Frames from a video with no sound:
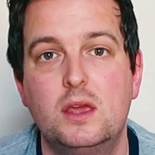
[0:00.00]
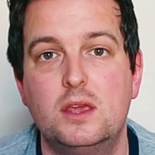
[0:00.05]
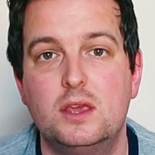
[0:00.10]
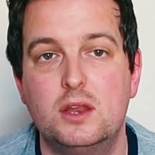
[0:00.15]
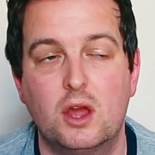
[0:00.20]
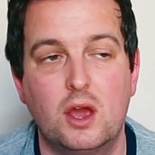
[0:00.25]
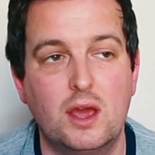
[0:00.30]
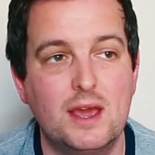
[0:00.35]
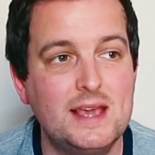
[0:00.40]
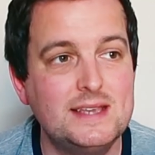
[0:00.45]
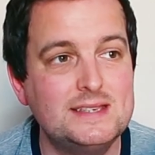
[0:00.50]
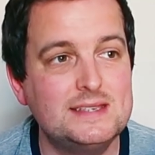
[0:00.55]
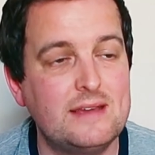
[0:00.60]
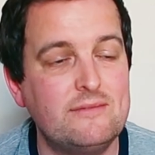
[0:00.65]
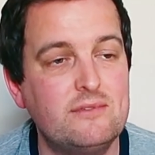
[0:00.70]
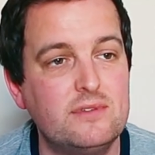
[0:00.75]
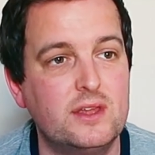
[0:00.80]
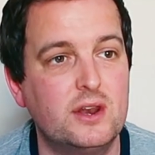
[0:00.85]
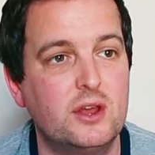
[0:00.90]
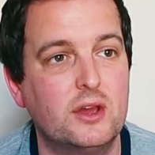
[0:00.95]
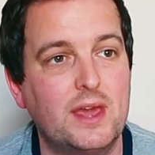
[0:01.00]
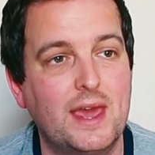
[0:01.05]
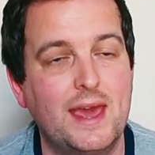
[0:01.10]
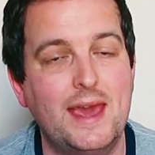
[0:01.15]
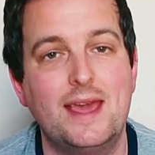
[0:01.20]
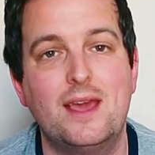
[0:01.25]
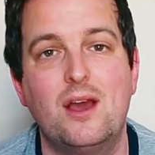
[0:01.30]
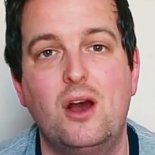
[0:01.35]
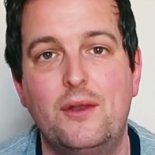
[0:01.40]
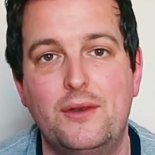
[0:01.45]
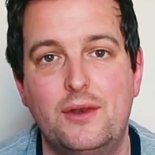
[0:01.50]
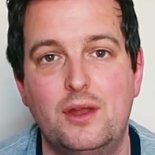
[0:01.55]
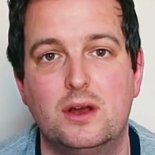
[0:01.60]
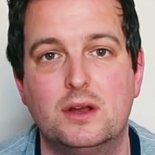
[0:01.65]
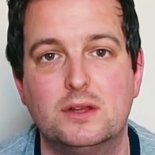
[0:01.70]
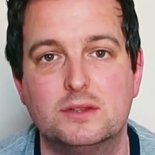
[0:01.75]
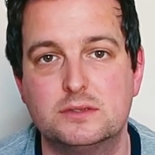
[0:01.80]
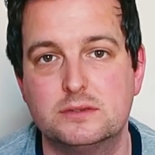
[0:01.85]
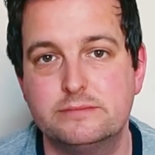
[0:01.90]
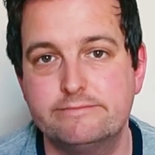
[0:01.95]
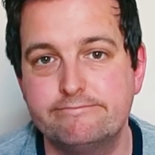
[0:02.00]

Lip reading: You know, is everything okay or not?